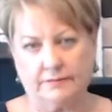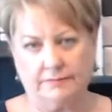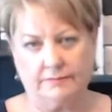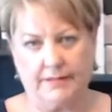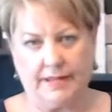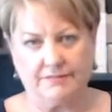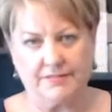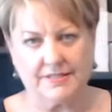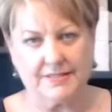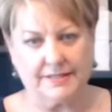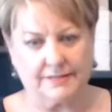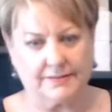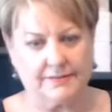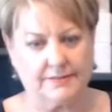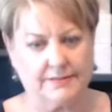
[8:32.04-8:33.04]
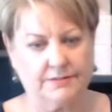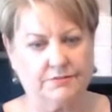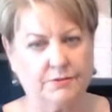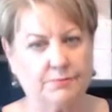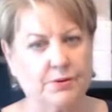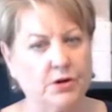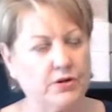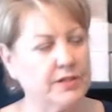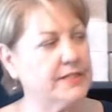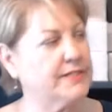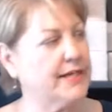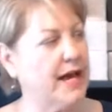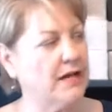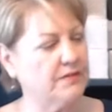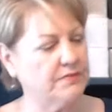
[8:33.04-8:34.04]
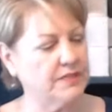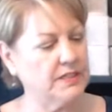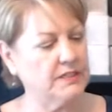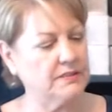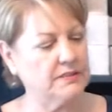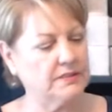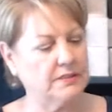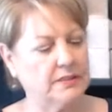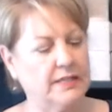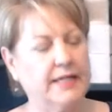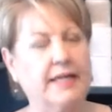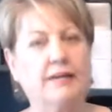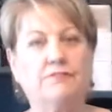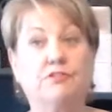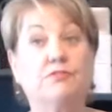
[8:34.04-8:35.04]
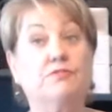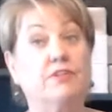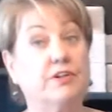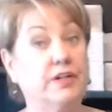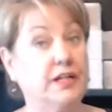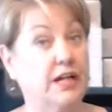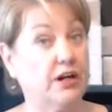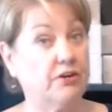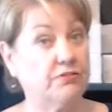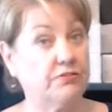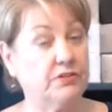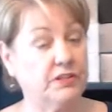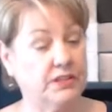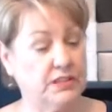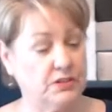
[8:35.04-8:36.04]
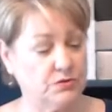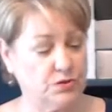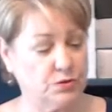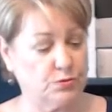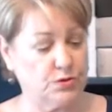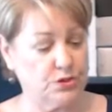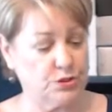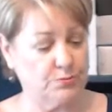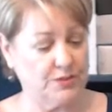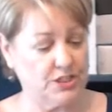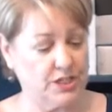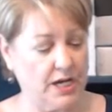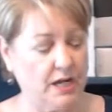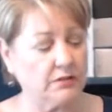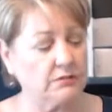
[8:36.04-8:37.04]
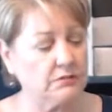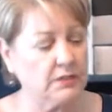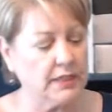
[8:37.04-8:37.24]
have 6 different parties out of this if you're very careful and don't squirt too much out.